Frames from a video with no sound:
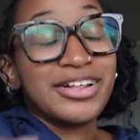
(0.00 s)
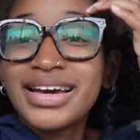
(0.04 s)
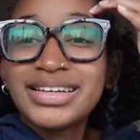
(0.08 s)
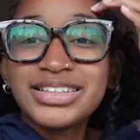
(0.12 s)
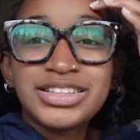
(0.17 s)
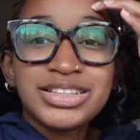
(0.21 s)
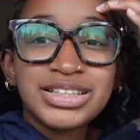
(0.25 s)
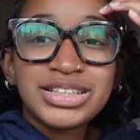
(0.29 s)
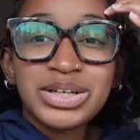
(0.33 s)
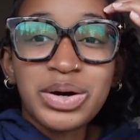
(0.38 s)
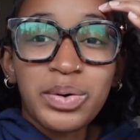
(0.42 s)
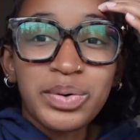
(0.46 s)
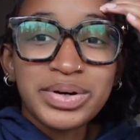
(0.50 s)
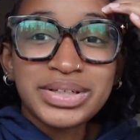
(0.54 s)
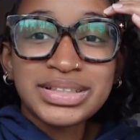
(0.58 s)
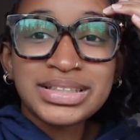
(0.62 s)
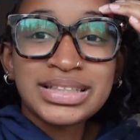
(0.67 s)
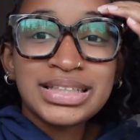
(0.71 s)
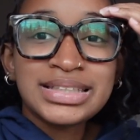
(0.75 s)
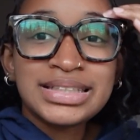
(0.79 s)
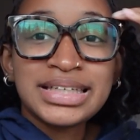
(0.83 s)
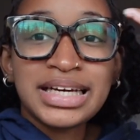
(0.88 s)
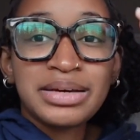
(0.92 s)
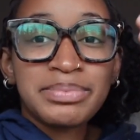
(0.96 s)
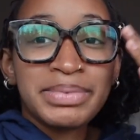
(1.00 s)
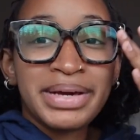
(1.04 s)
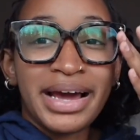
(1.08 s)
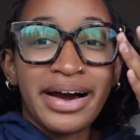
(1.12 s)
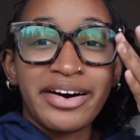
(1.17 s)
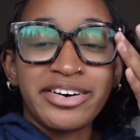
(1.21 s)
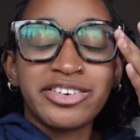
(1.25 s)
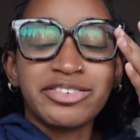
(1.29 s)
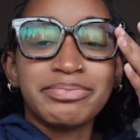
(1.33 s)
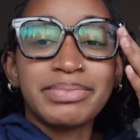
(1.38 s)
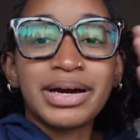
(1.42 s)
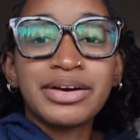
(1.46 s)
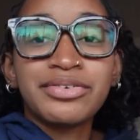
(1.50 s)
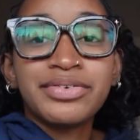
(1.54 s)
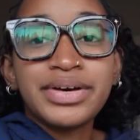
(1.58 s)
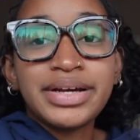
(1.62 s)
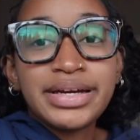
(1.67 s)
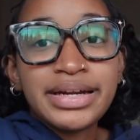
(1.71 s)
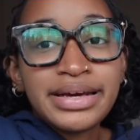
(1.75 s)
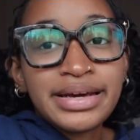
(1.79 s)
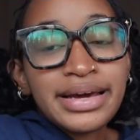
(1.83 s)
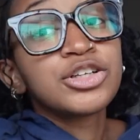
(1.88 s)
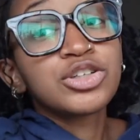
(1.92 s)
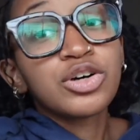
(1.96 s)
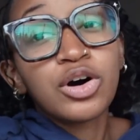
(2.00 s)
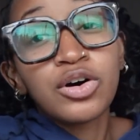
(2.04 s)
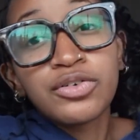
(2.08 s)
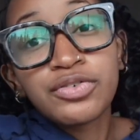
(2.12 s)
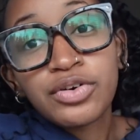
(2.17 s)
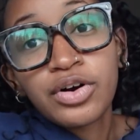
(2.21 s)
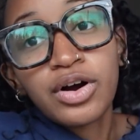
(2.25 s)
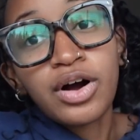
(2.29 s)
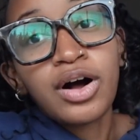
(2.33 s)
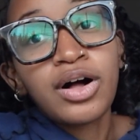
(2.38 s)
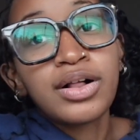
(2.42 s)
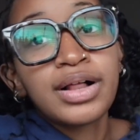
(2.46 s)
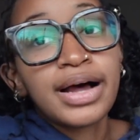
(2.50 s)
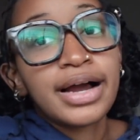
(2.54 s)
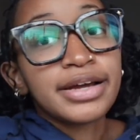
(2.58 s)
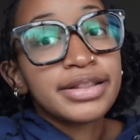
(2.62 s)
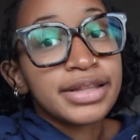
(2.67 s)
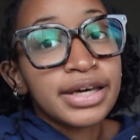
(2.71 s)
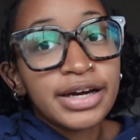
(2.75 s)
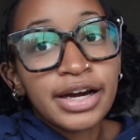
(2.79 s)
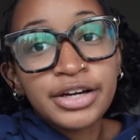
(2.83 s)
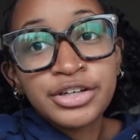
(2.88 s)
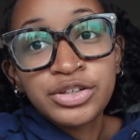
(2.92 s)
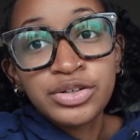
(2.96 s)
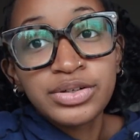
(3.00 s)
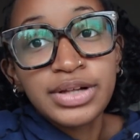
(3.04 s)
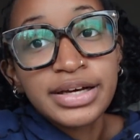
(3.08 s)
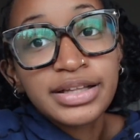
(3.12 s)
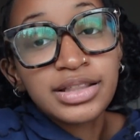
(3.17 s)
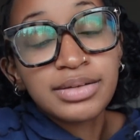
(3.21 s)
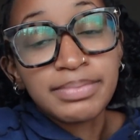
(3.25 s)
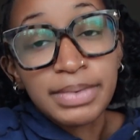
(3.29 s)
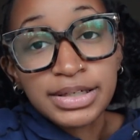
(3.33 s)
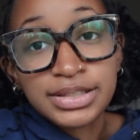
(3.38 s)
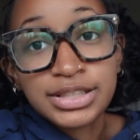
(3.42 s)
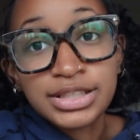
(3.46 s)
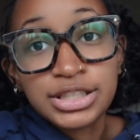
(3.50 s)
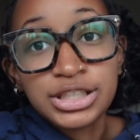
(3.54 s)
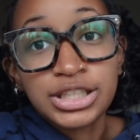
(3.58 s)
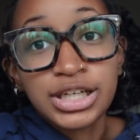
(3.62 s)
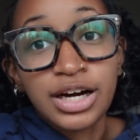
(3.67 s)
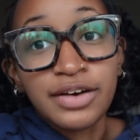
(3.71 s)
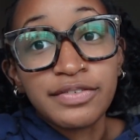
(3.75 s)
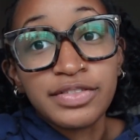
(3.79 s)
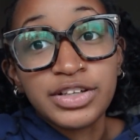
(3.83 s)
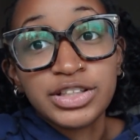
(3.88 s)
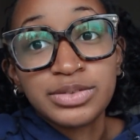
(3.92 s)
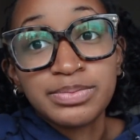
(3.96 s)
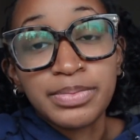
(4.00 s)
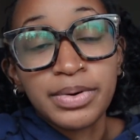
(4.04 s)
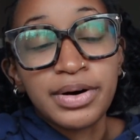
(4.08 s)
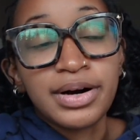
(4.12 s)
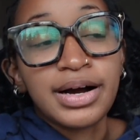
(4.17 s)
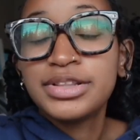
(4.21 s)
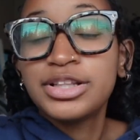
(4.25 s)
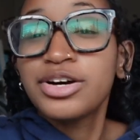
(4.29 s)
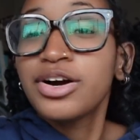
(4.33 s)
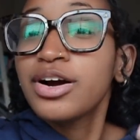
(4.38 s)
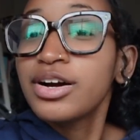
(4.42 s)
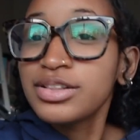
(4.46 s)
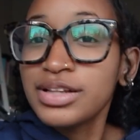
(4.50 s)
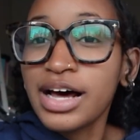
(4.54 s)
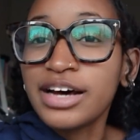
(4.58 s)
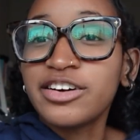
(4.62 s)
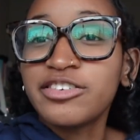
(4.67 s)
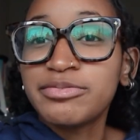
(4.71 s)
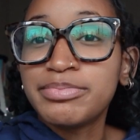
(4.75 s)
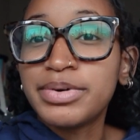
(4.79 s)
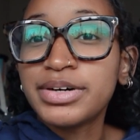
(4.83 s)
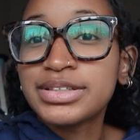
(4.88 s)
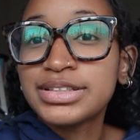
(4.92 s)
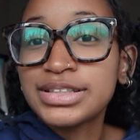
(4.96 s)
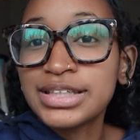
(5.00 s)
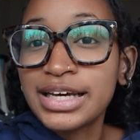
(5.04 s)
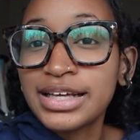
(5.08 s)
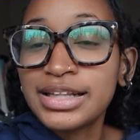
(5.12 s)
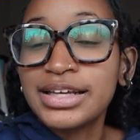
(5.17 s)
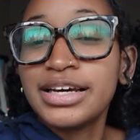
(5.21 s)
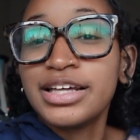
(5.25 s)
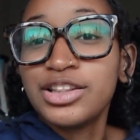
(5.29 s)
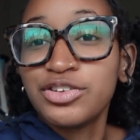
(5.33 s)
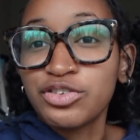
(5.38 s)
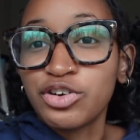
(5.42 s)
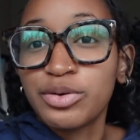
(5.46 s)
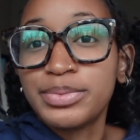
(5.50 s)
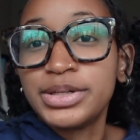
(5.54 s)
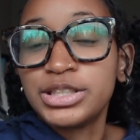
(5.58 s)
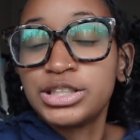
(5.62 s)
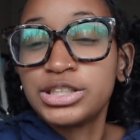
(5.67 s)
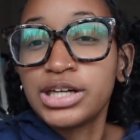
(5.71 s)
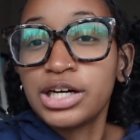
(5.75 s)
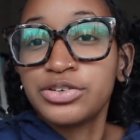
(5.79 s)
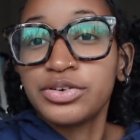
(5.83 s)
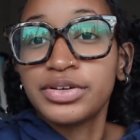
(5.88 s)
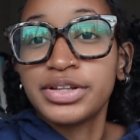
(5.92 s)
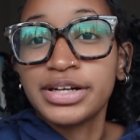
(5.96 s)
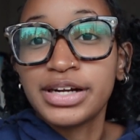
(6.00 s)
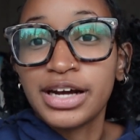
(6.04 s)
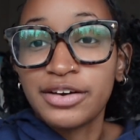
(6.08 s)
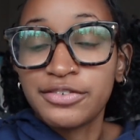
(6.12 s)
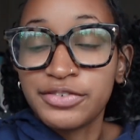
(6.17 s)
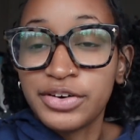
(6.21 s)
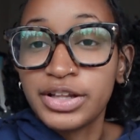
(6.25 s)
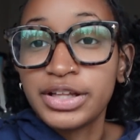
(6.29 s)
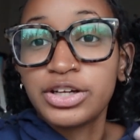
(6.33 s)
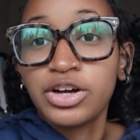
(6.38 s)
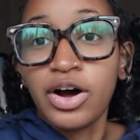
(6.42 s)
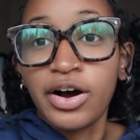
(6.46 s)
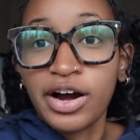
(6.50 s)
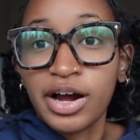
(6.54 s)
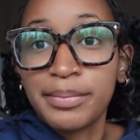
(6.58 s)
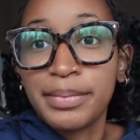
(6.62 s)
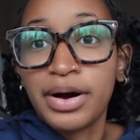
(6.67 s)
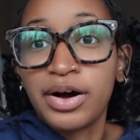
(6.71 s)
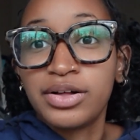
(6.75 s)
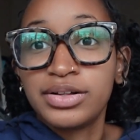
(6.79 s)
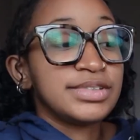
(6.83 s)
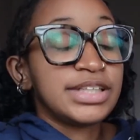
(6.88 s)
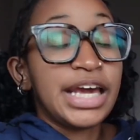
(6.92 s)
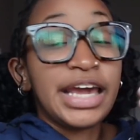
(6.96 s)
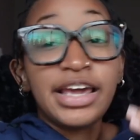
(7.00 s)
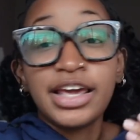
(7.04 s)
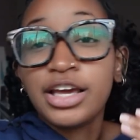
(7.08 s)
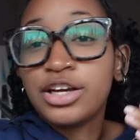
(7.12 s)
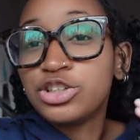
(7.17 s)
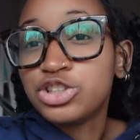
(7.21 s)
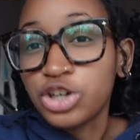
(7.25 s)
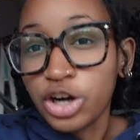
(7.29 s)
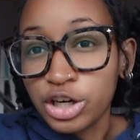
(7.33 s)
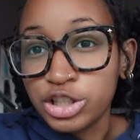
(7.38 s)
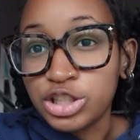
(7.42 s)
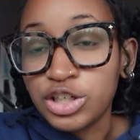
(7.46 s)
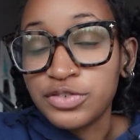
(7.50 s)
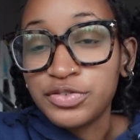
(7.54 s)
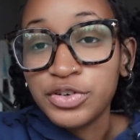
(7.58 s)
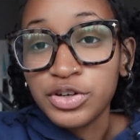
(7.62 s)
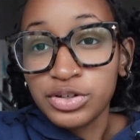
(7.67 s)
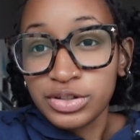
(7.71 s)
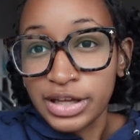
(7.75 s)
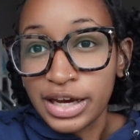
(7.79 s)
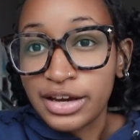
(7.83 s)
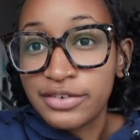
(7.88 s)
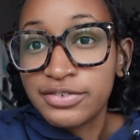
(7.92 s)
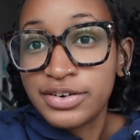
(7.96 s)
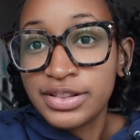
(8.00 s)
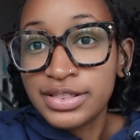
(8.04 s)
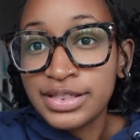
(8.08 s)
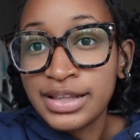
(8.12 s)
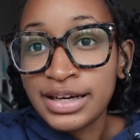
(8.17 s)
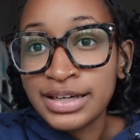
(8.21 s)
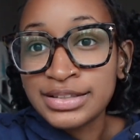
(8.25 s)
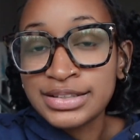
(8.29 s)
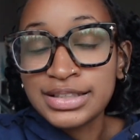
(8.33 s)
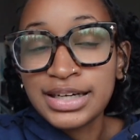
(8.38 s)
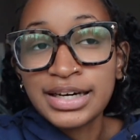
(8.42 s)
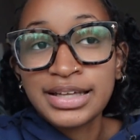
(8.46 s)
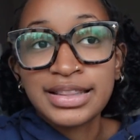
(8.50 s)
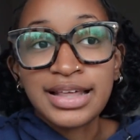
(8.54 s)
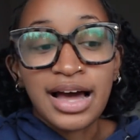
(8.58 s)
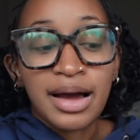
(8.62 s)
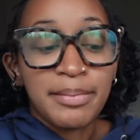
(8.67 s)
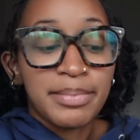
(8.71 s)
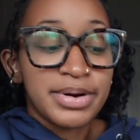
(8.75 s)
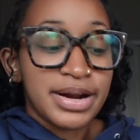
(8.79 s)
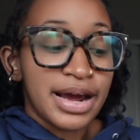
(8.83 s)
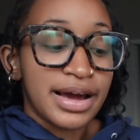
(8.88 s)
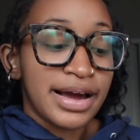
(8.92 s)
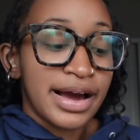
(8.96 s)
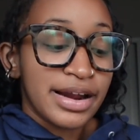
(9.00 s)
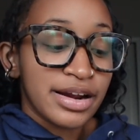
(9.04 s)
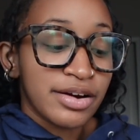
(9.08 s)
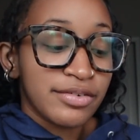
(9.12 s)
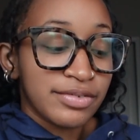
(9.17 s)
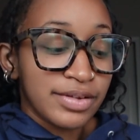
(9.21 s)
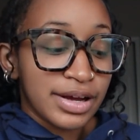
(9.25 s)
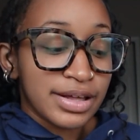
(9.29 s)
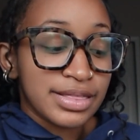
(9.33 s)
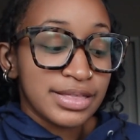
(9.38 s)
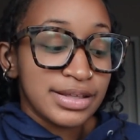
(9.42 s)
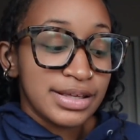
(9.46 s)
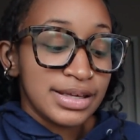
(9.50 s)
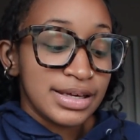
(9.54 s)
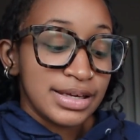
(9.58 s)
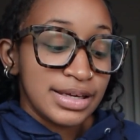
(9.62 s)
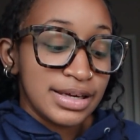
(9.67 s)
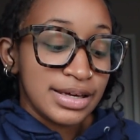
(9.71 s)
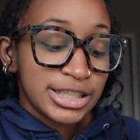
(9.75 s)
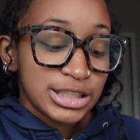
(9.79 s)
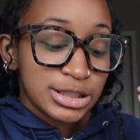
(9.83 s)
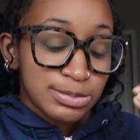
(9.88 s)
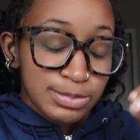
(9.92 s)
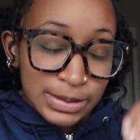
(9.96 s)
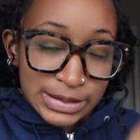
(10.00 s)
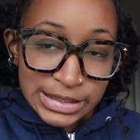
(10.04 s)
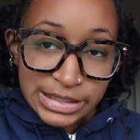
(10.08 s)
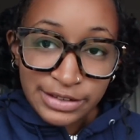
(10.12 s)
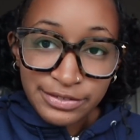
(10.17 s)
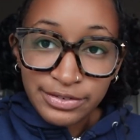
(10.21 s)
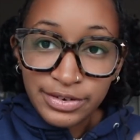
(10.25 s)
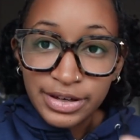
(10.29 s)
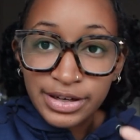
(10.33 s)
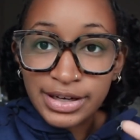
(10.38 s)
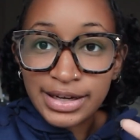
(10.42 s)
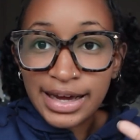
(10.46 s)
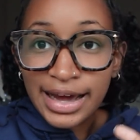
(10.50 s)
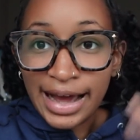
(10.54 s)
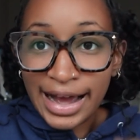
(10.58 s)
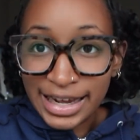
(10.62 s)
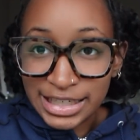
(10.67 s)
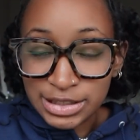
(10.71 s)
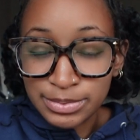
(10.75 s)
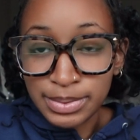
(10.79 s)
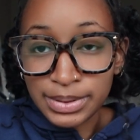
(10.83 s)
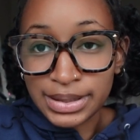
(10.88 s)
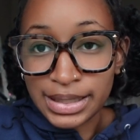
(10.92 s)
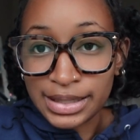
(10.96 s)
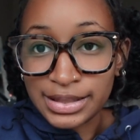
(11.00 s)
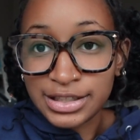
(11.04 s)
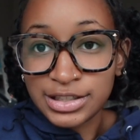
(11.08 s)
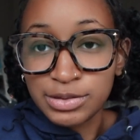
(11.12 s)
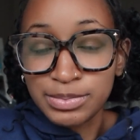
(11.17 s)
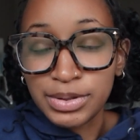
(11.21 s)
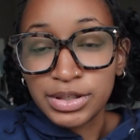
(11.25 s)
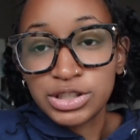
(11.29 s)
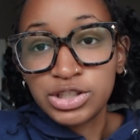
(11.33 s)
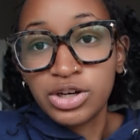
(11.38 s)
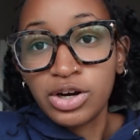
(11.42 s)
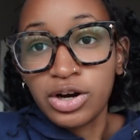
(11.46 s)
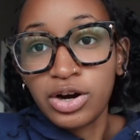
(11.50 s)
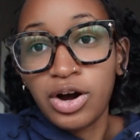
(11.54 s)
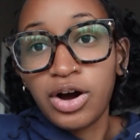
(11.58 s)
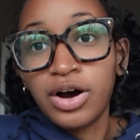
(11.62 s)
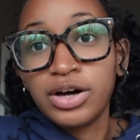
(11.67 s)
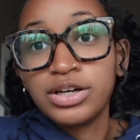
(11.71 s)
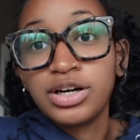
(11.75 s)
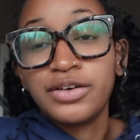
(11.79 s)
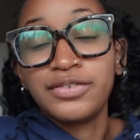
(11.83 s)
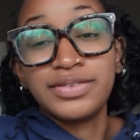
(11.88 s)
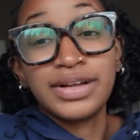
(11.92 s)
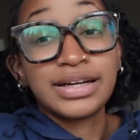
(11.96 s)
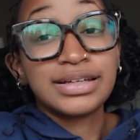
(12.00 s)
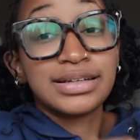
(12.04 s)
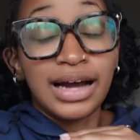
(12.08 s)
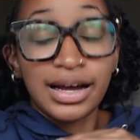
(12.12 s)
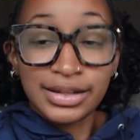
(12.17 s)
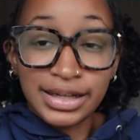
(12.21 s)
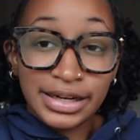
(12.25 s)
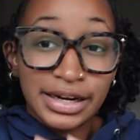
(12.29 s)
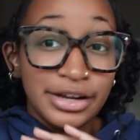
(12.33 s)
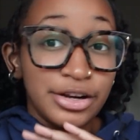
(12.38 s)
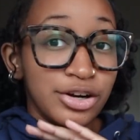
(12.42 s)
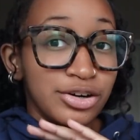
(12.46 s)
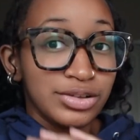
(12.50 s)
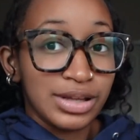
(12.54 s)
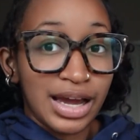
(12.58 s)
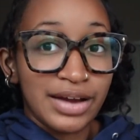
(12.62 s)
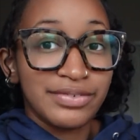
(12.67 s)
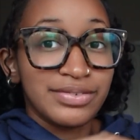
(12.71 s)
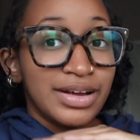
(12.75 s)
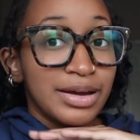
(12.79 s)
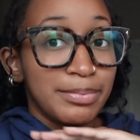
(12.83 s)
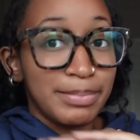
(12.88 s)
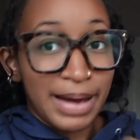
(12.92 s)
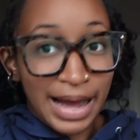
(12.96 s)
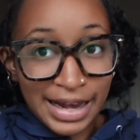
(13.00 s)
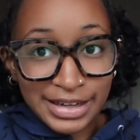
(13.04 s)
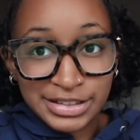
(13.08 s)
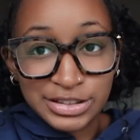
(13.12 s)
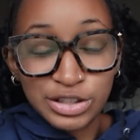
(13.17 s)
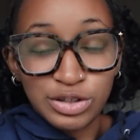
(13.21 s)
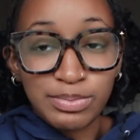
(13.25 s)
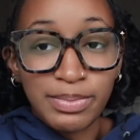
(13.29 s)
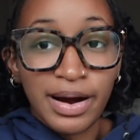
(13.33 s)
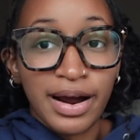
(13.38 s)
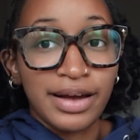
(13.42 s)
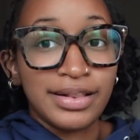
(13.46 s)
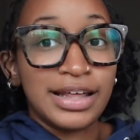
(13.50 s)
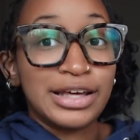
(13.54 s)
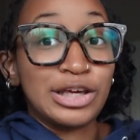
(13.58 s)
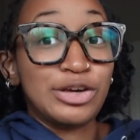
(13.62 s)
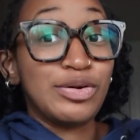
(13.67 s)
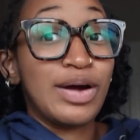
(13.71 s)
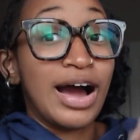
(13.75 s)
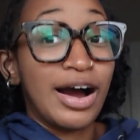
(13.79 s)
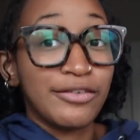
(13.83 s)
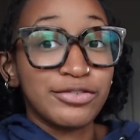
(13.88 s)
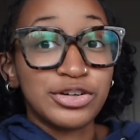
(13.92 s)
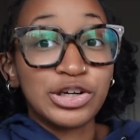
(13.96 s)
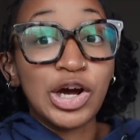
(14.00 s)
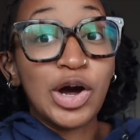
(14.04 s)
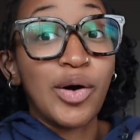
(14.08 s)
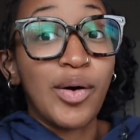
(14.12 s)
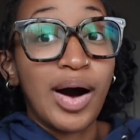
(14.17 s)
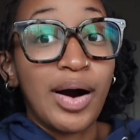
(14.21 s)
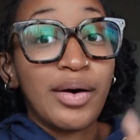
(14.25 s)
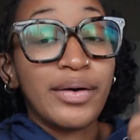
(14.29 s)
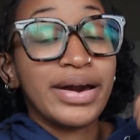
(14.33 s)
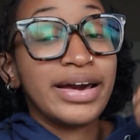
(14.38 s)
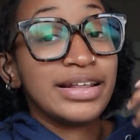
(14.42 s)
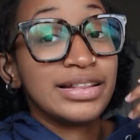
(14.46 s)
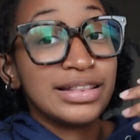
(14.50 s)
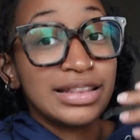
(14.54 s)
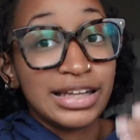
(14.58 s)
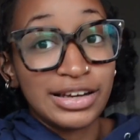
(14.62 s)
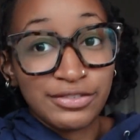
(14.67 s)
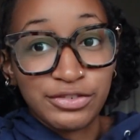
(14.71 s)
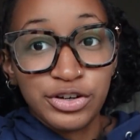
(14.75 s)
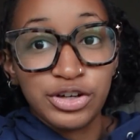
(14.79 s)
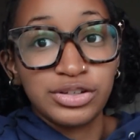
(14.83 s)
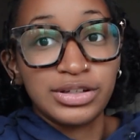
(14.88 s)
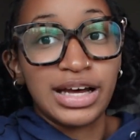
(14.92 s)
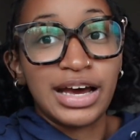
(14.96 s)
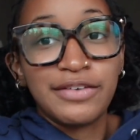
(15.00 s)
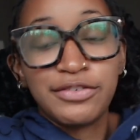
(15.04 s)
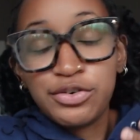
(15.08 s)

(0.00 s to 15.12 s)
It's just always going to take me out of my reading. So overall, I think I do like the messaging of this book. There are a lot of books lately in the romance genre that I feel talk about taking charge of your life and things like that, but I kind of like the specific aspect that this book took on of like not letting your life like pass you by. Like you have to go out and live your life.